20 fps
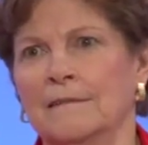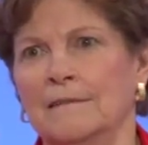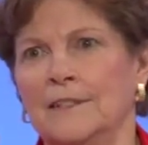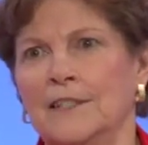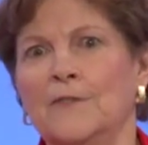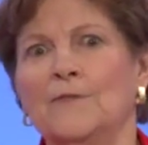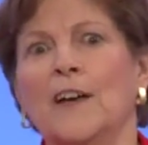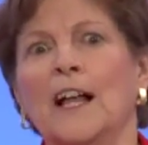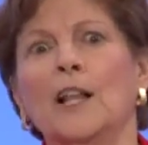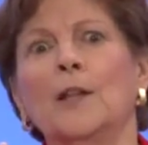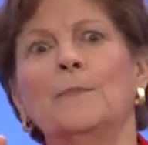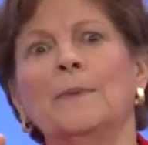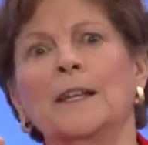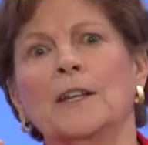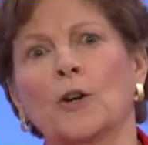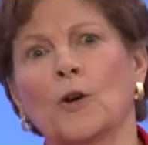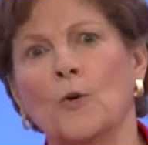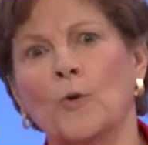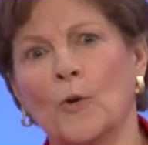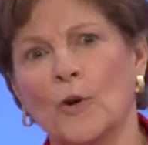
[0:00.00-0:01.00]

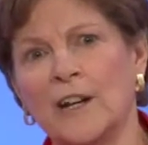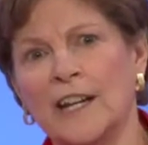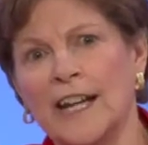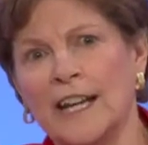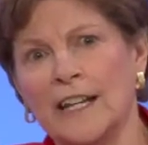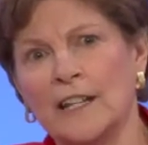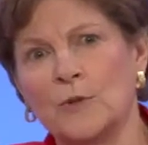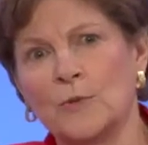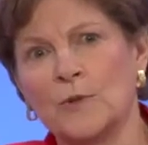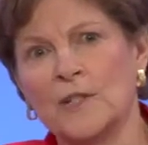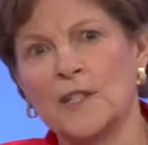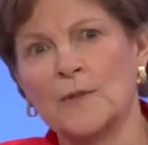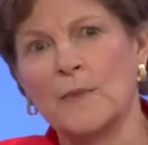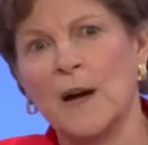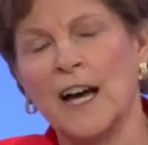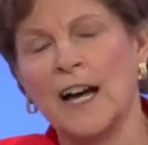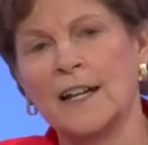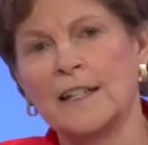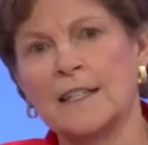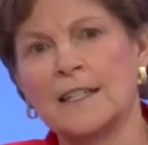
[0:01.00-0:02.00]
developing a coordinated
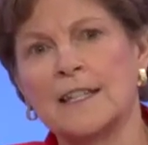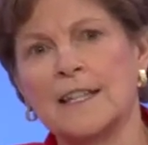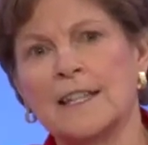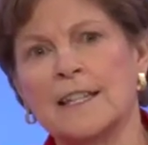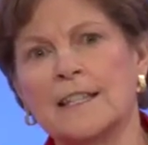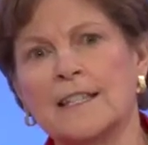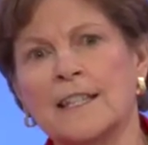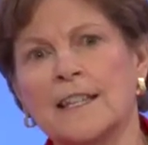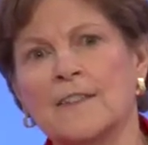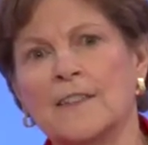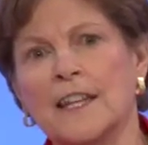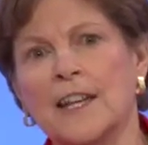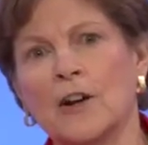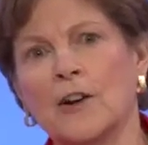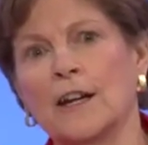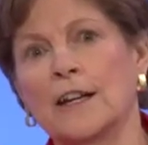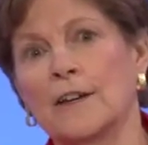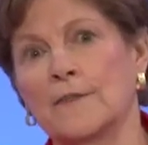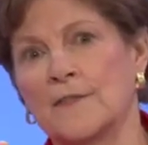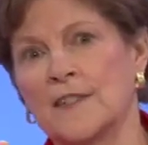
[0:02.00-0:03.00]
response is in the
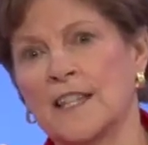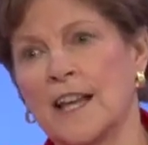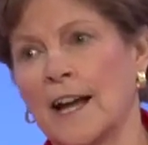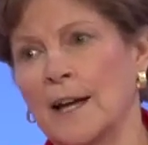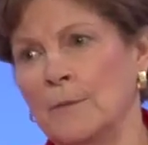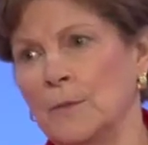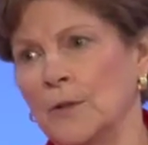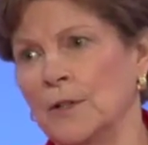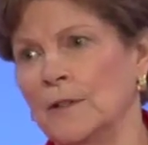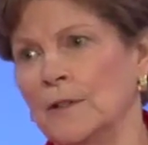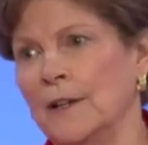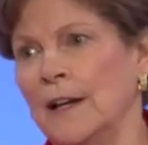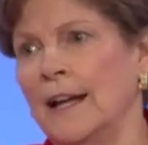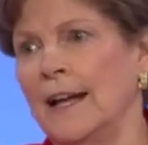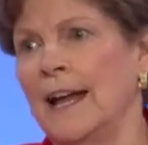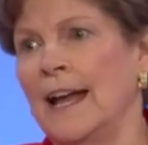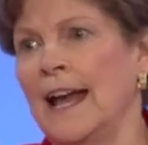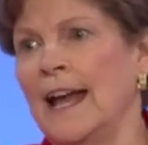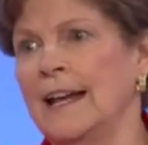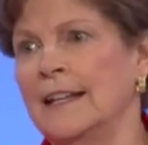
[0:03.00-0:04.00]
area of cyber
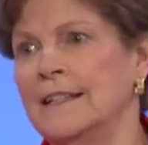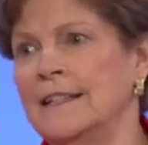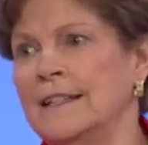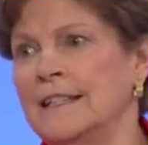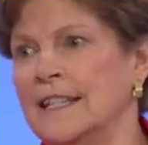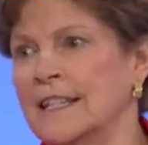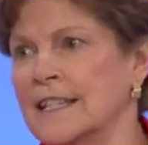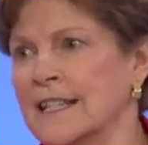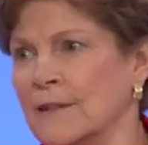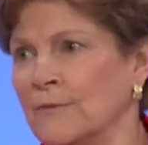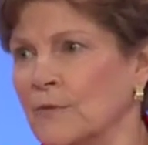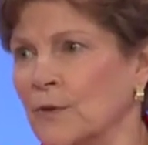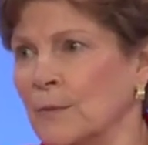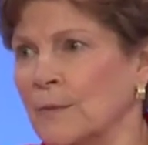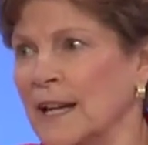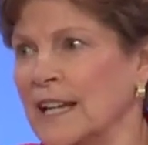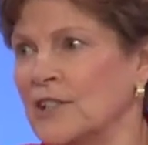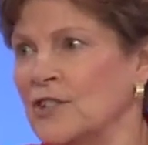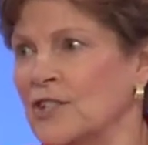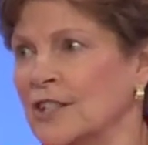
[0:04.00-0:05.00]
and
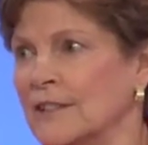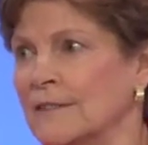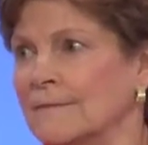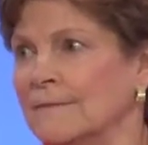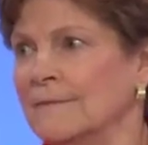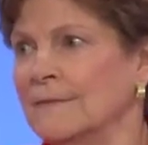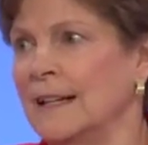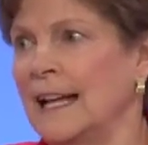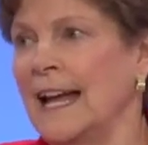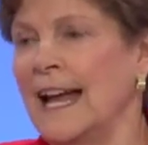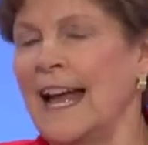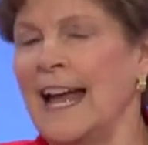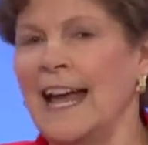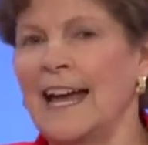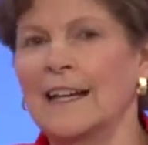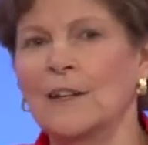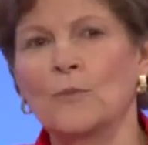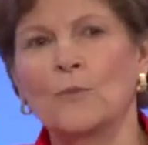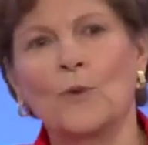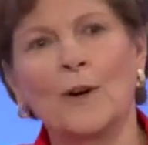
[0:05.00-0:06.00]
disinformation.
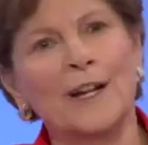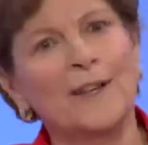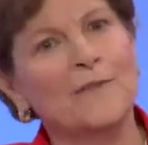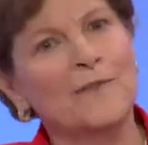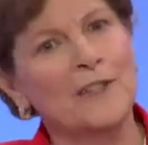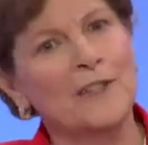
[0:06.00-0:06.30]
And one of